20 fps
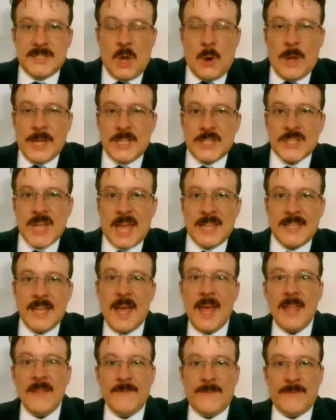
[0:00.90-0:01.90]
So I just got
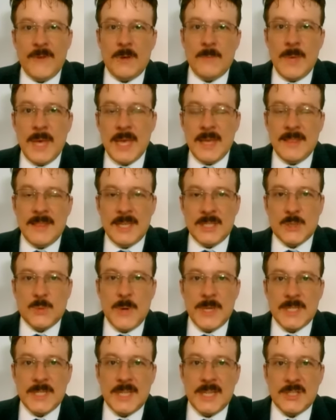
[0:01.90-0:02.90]
done filming this
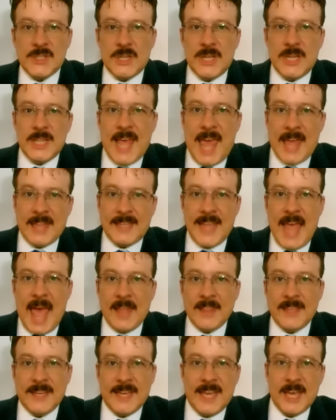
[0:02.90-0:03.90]
week's edition of the
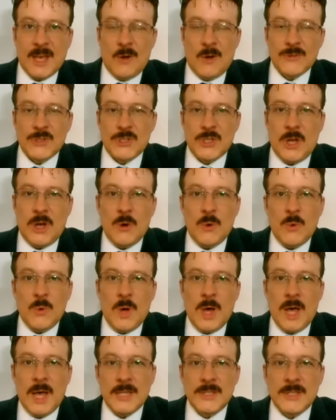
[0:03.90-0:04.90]
Countdown, the Kickoff
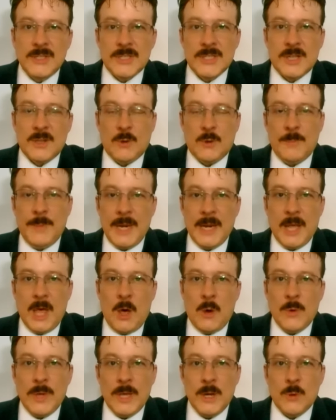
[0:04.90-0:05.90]
Show, just a little bit
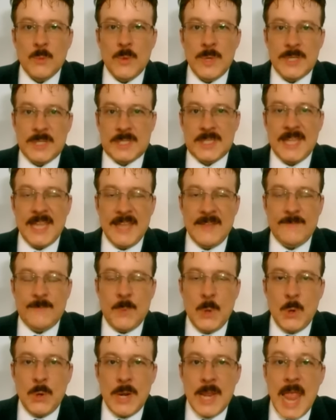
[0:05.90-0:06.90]
ago here with Steve
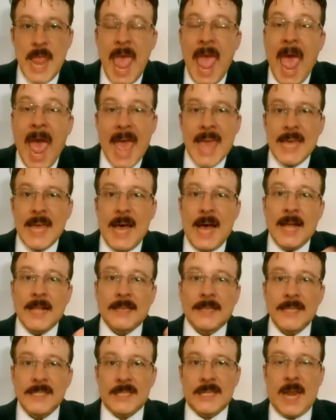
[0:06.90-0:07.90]
Budin. Hey,
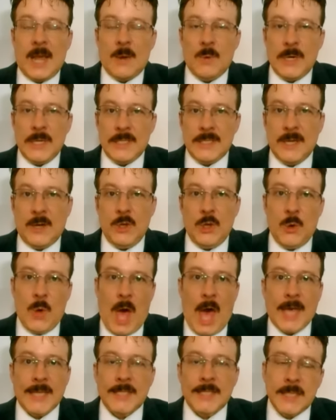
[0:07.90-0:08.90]
listen, I want to tell you
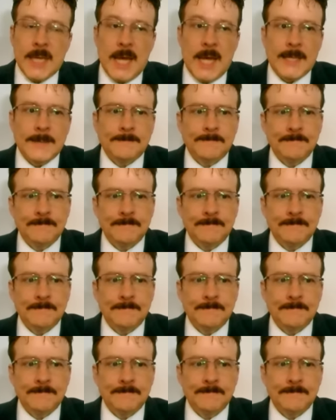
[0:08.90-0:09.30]
guys,